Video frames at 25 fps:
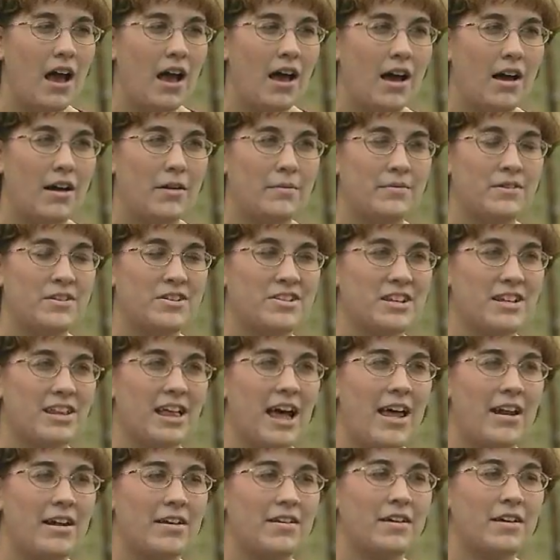There's a
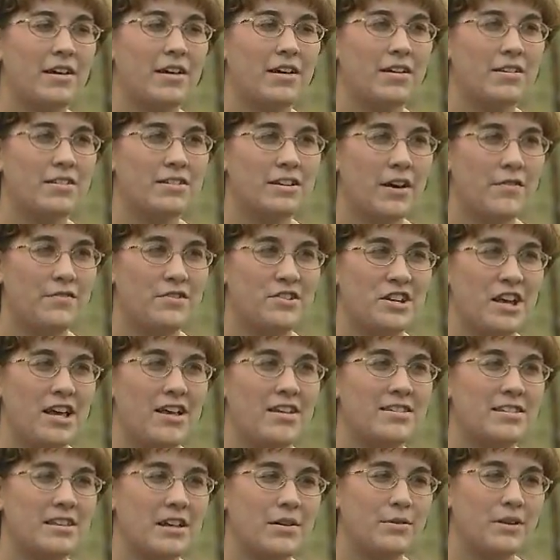lot of tough
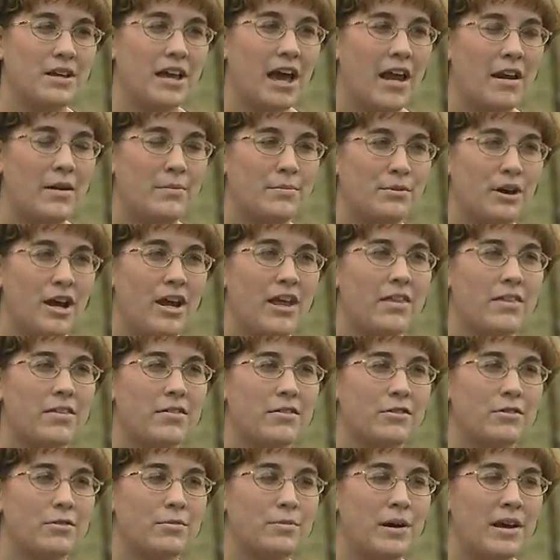shells that we got to break
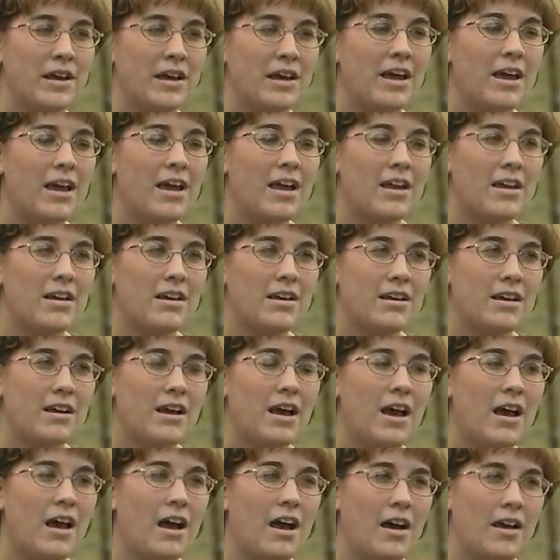through, but
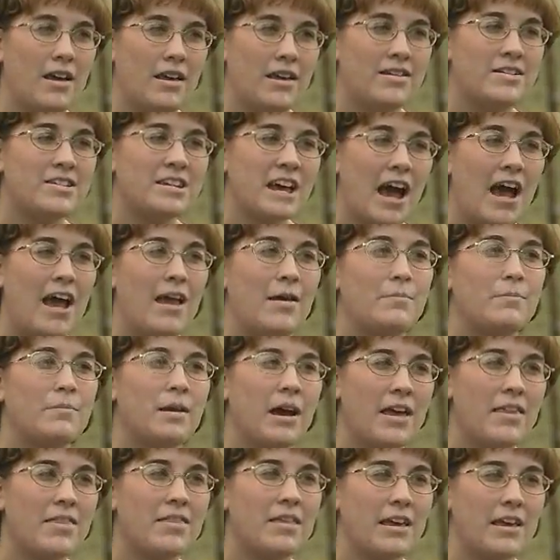in time,
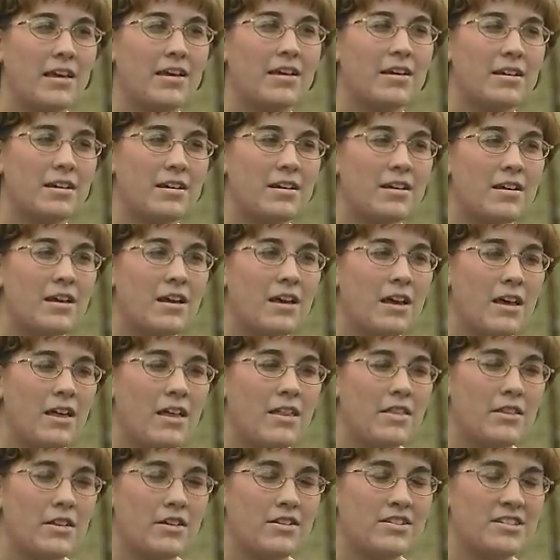I think
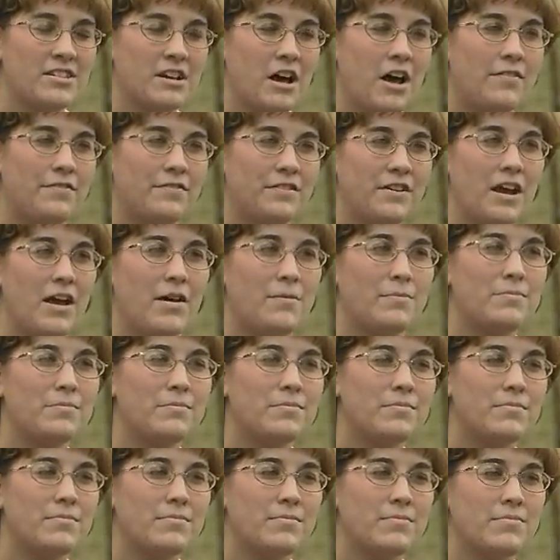they'll soften up,
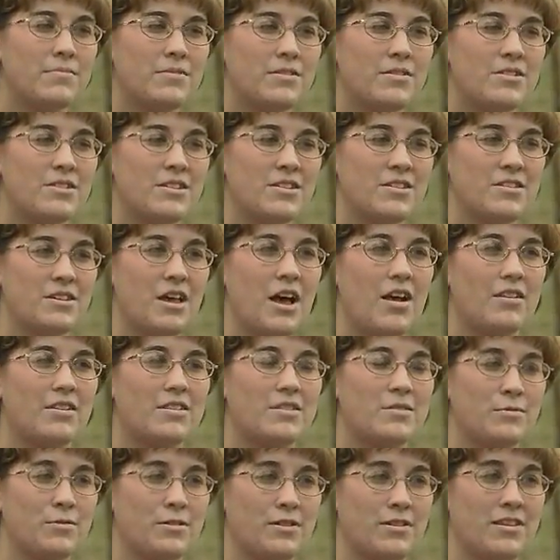just as long
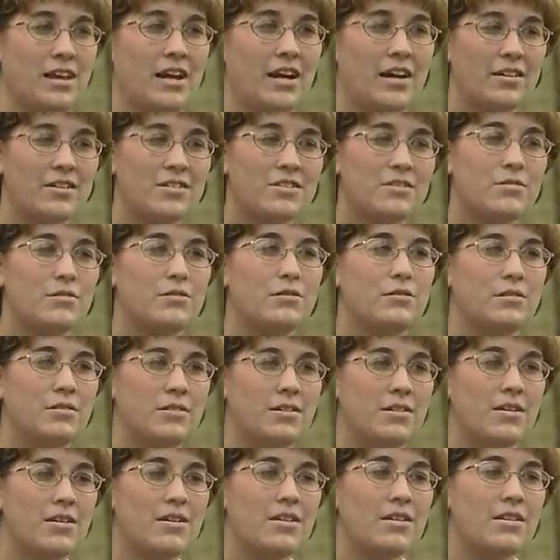as we're there to
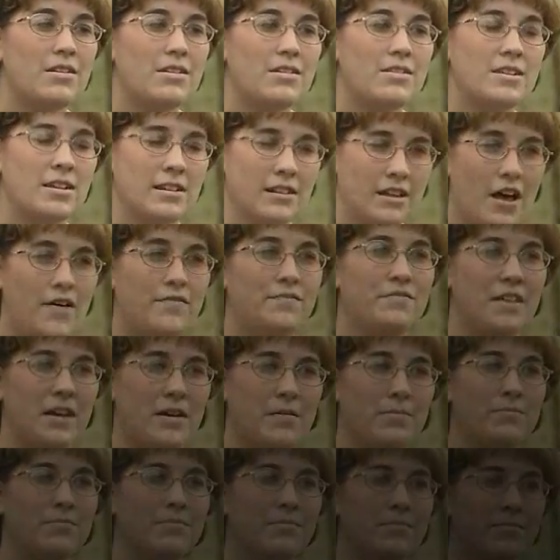love
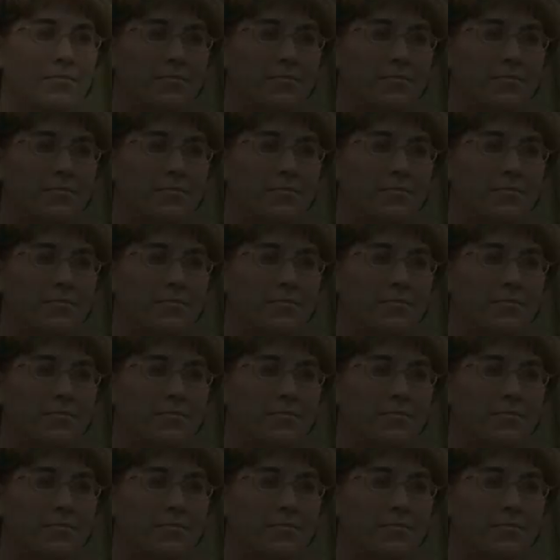them.